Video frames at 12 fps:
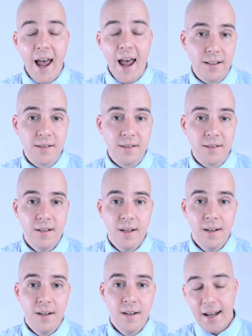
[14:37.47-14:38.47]
tanks
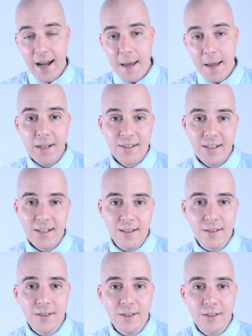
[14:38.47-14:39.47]
and
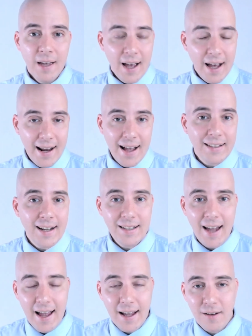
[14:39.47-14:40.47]
APCs and
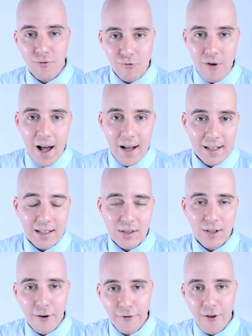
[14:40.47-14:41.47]
anti-tank
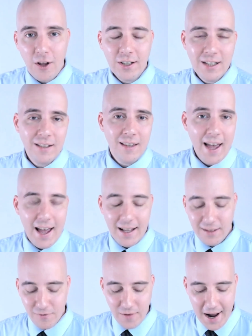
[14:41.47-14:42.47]
rockets are falling into the
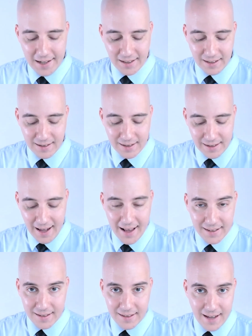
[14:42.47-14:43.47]
hands of Nazis.
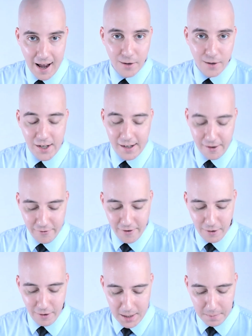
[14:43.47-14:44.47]
That sounds like a
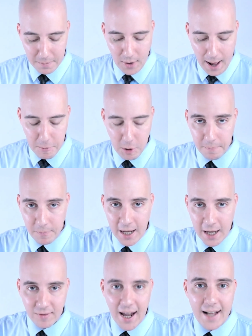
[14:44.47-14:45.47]
very big problem.
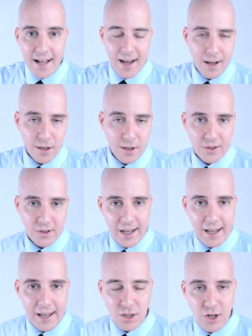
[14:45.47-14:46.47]
That sounds
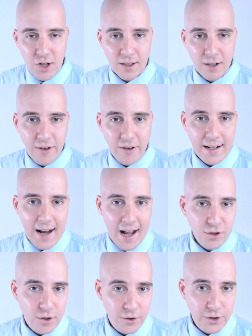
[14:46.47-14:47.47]
like a justified
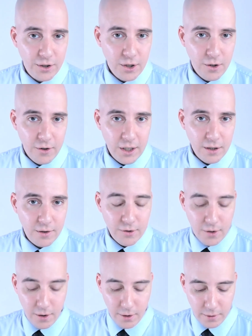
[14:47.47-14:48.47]
national security
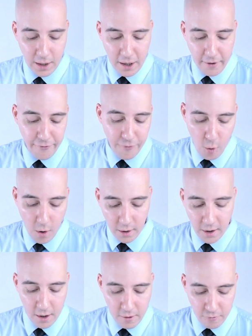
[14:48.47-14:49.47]
concern
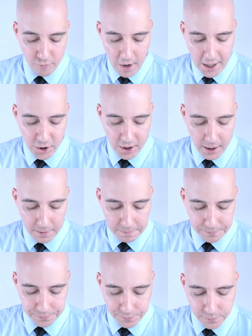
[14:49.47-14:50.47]
for Russia.
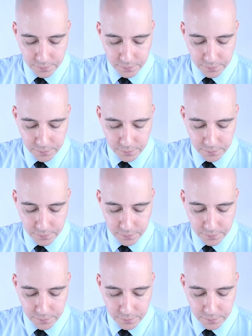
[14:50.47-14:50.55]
